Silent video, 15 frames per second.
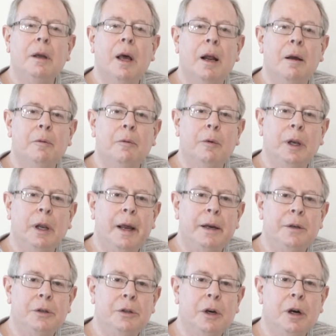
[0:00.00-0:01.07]
I would
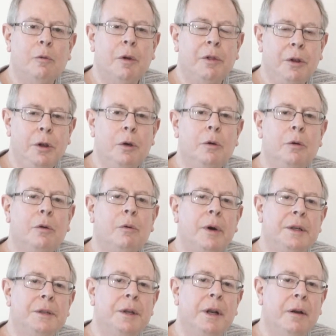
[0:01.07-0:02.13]
like to share with you the
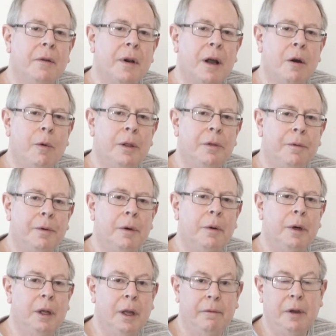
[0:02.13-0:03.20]
reasoning that I went
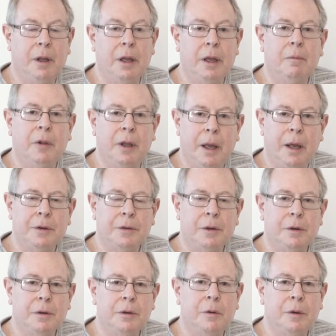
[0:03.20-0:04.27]
through in giving him the
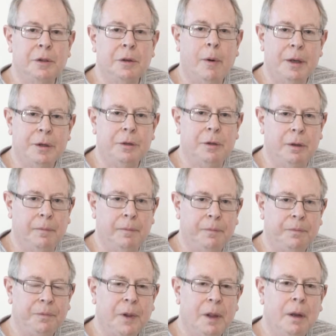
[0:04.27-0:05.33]
answer to his question.
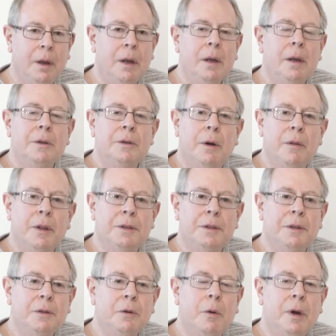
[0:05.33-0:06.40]
So
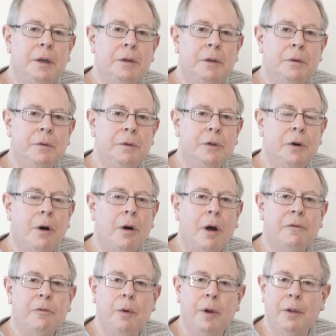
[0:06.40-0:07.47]
this is going to start
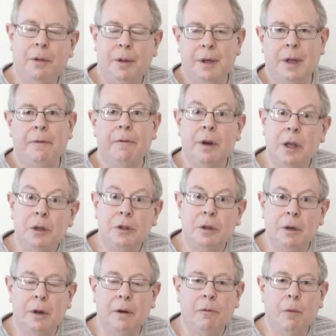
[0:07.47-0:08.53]
off with a
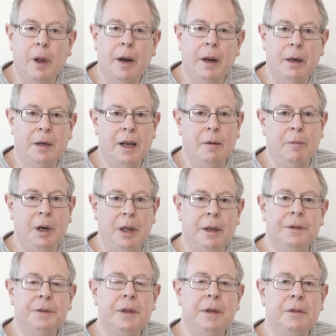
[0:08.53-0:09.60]
definition of what an endowment
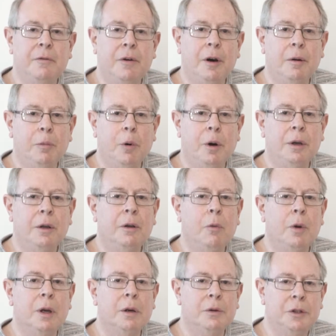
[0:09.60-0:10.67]
is, and it's very important that
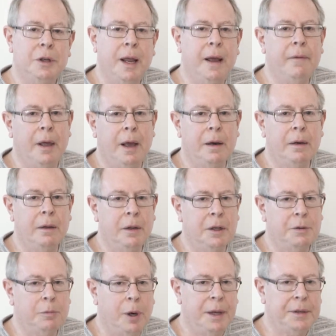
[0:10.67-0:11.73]
we understand that in
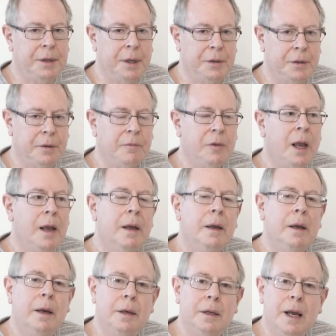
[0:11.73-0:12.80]
this process.
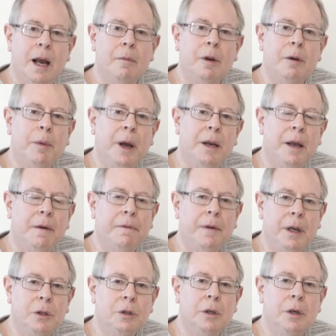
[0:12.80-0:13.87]
An endowment, by
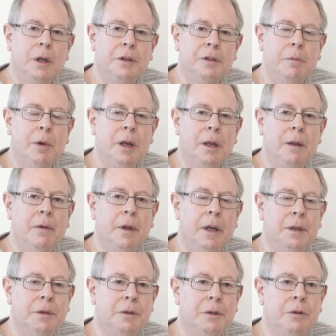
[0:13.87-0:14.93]
definition, is money that
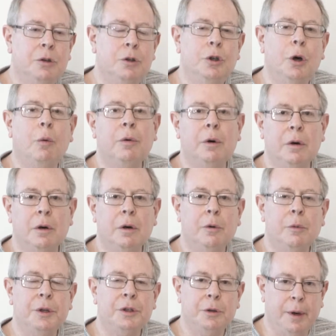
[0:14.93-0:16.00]
is donor
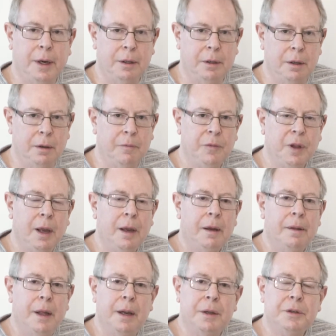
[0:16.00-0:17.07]
restricted.
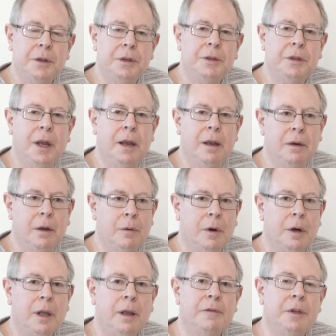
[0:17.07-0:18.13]
That is to say, a
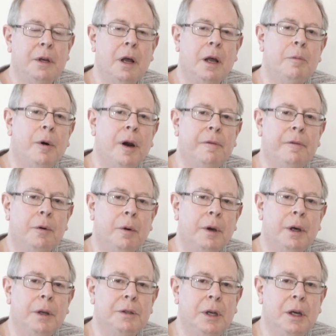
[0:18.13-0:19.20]
donor gives a nonprofit
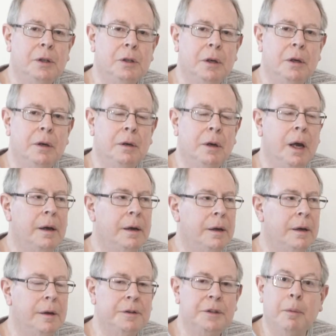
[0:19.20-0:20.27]
organization
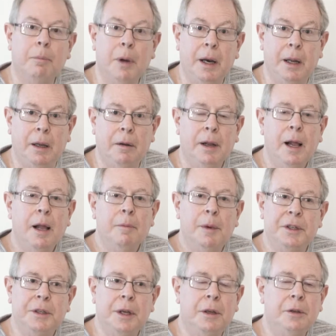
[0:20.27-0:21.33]
some money
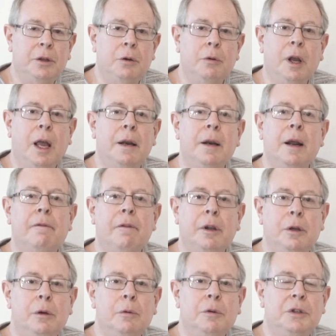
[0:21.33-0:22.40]
that says you can never
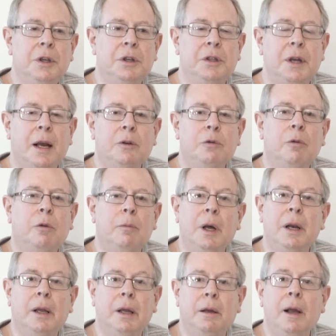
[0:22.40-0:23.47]
use this actual
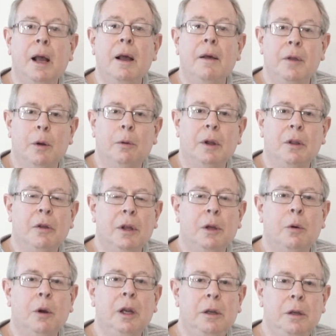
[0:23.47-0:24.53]
money. The only thing
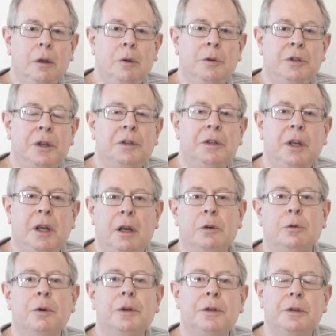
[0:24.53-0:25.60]
you can use is the
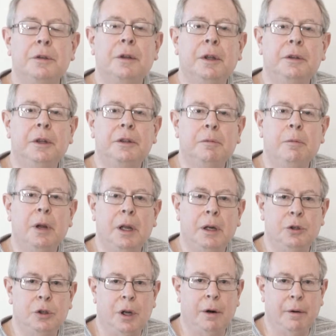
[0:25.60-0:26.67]
interest that this money
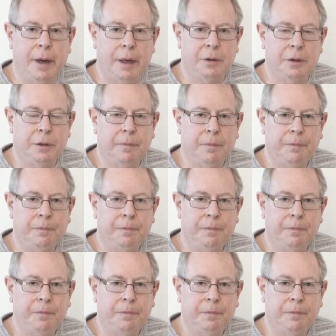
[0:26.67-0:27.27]
generates.